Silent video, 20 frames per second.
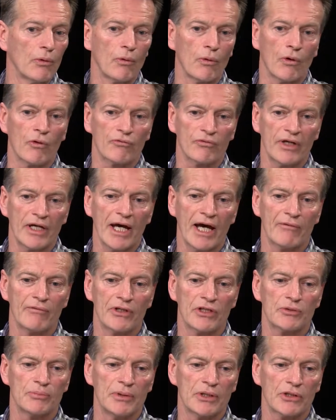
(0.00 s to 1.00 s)
or if they
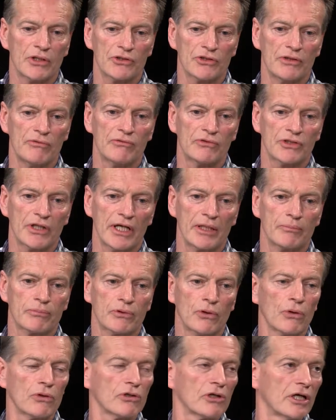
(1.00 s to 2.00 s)
haven't, it's because they've signed
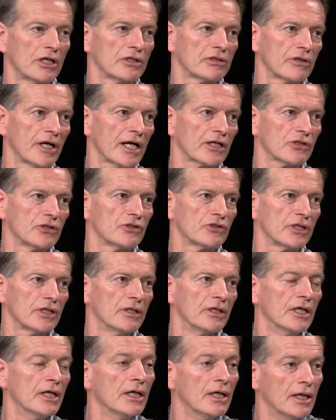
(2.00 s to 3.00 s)
pro contracts and
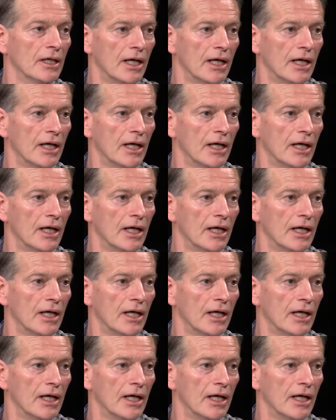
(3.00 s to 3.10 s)
said,